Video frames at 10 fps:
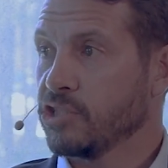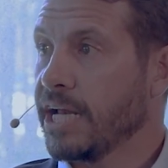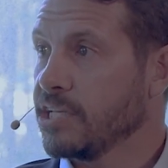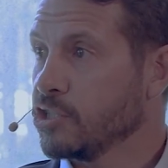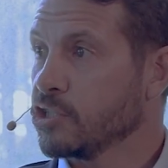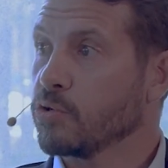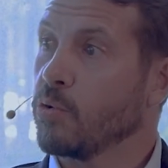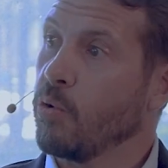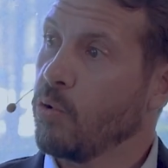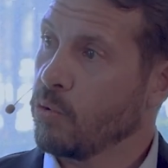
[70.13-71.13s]
challenges
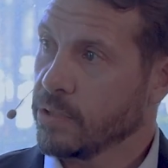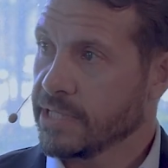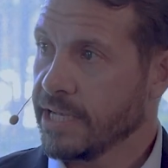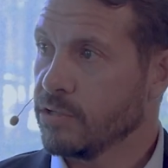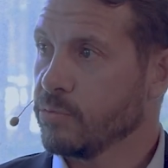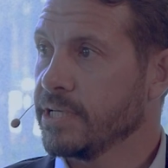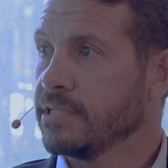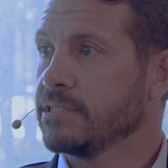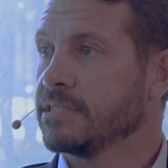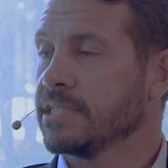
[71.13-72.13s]
or
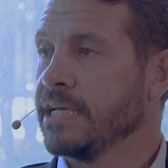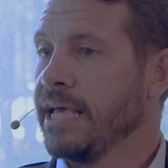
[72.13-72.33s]
tailwinds.